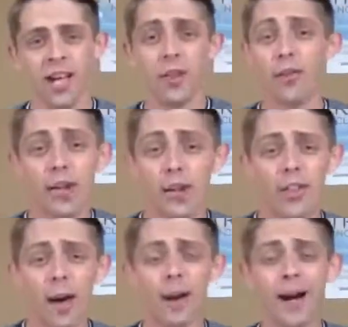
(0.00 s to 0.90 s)
The fear
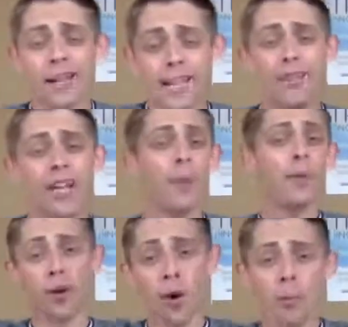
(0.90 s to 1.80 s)
that by giving up
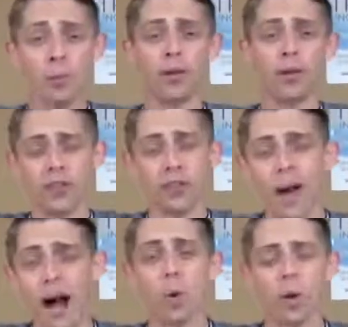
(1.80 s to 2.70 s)
their own privilege and
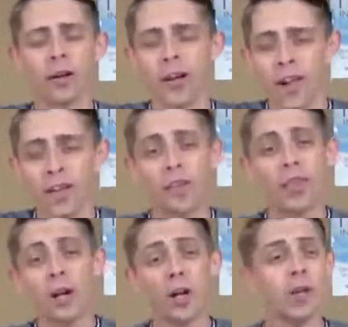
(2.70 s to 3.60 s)
power, that
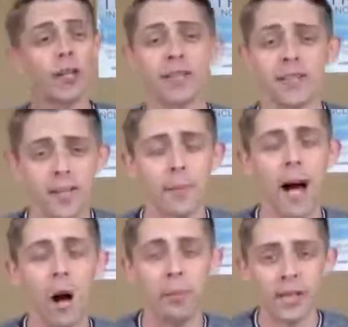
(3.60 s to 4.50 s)
they're going to
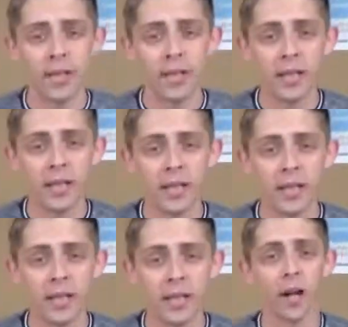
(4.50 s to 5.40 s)
somehow be oppressed.